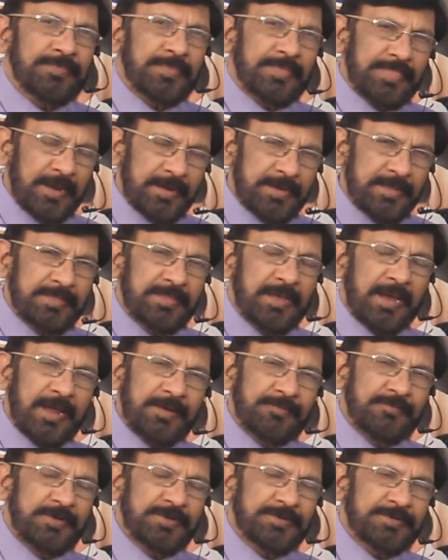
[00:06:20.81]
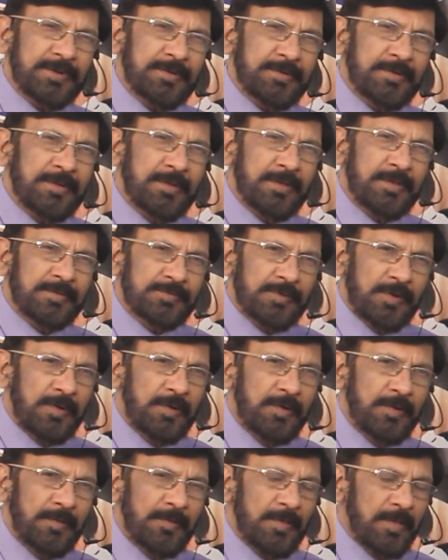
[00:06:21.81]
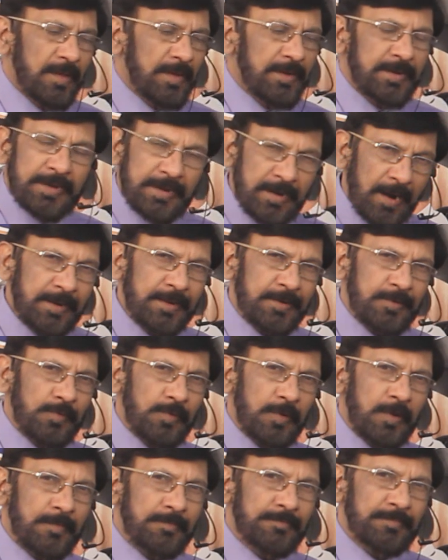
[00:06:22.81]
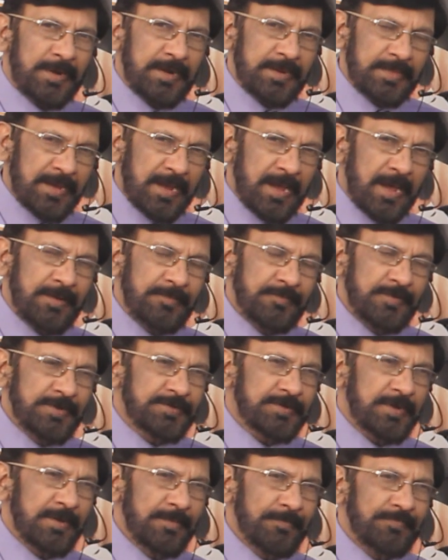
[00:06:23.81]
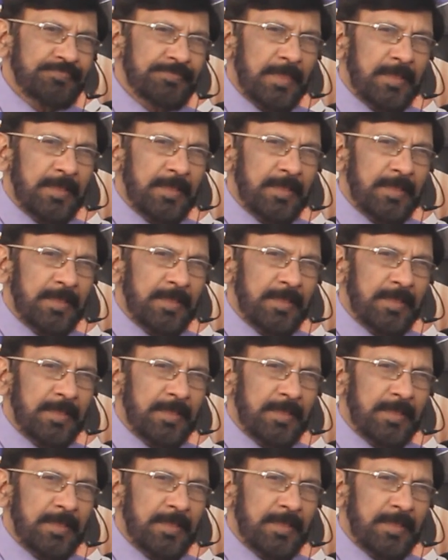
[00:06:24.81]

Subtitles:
That is the convention. So it is not a rule, but it is a convention.